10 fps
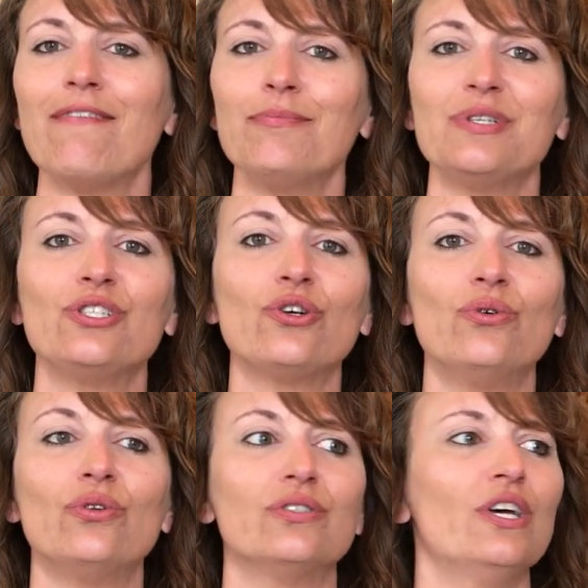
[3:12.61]
haven't been
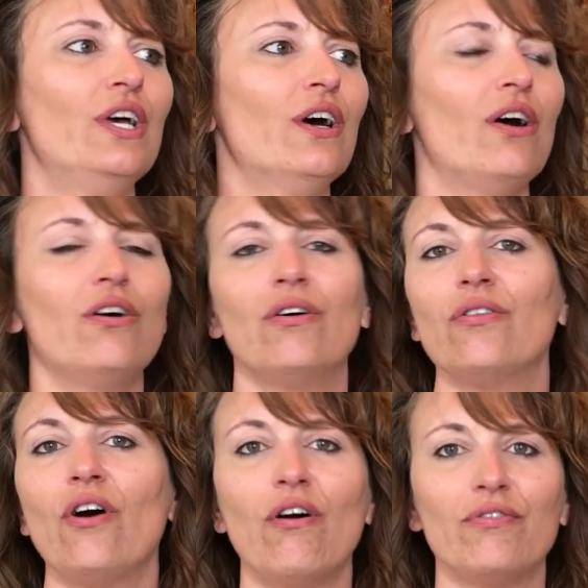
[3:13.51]
told
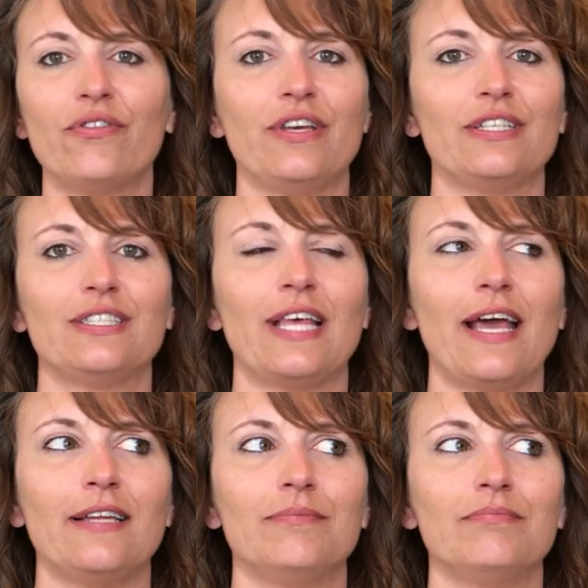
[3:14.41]
all the awful things
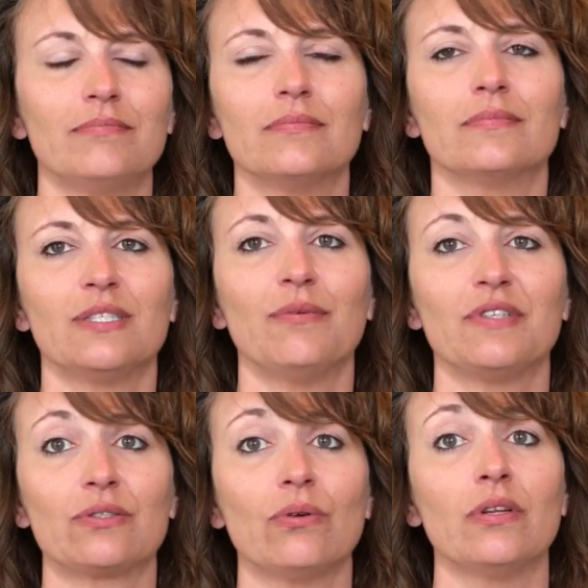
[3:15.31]
that some of
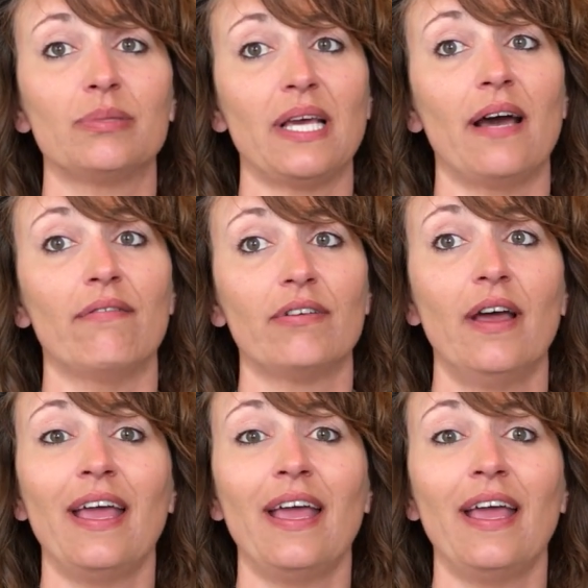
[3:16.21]
us grown-ups have,